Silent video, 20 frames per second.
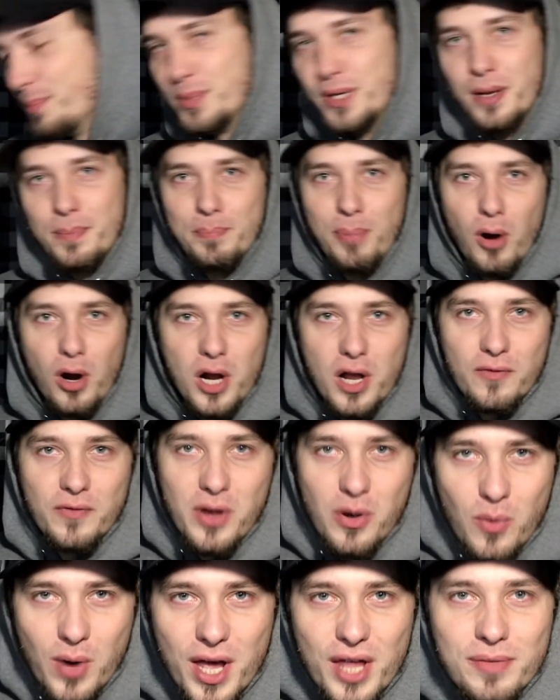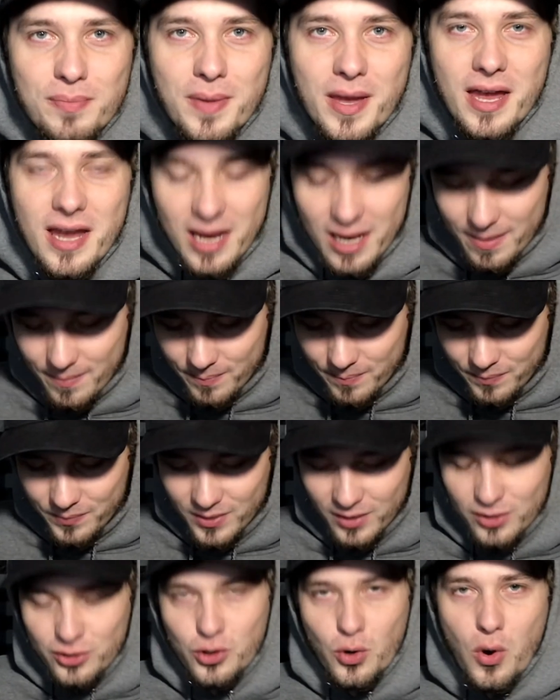Be a part of it with me.
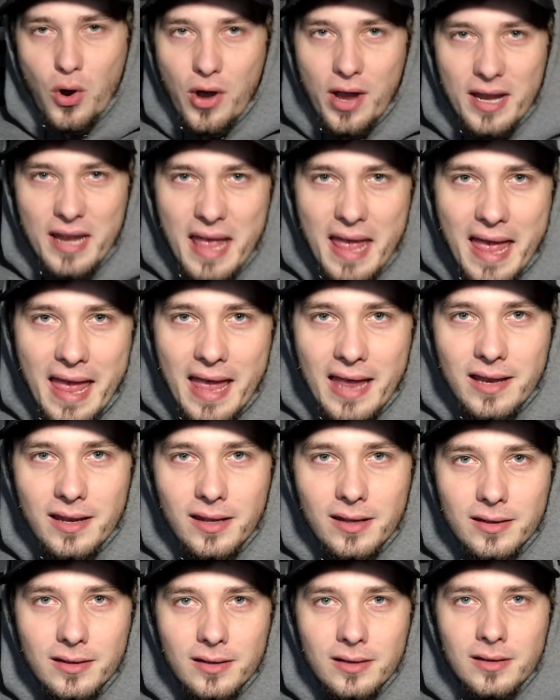Join in.